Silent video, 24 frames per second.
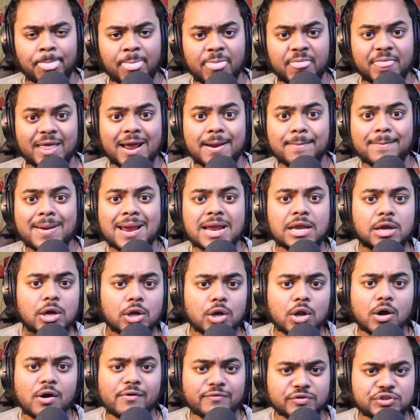they make a
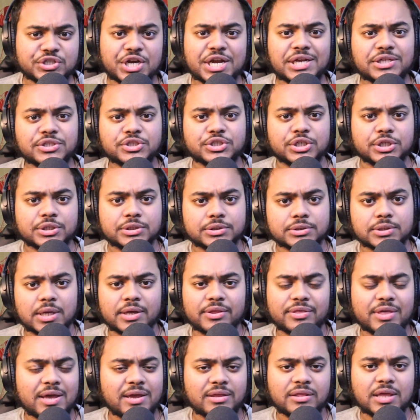lot of changes.
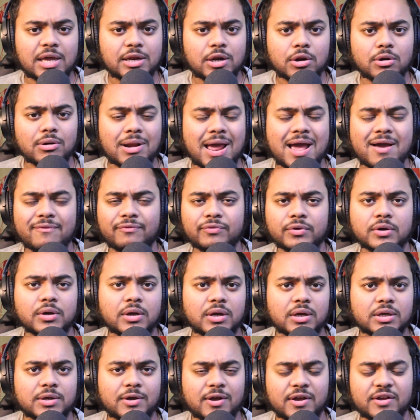They don't have
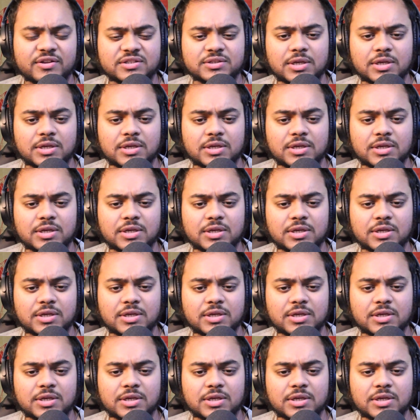a